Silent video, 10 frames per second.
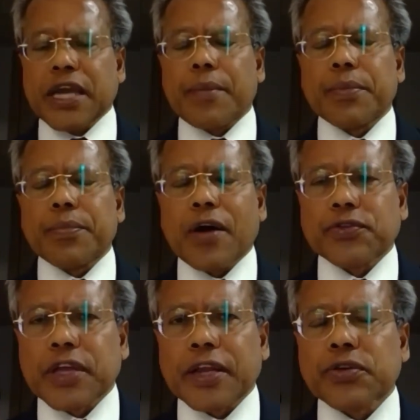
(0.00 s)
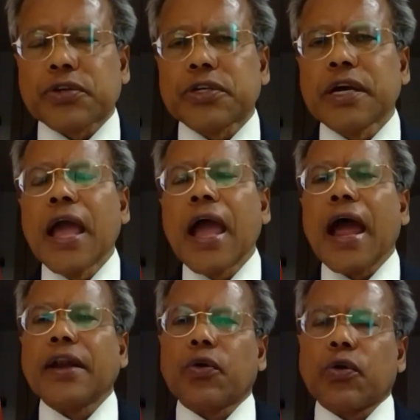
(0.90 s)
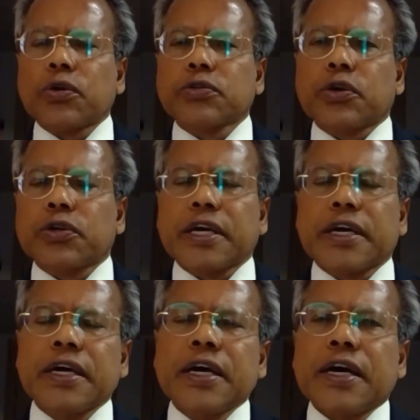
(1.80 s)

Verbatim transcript: Chairman Mao Zedong, and also the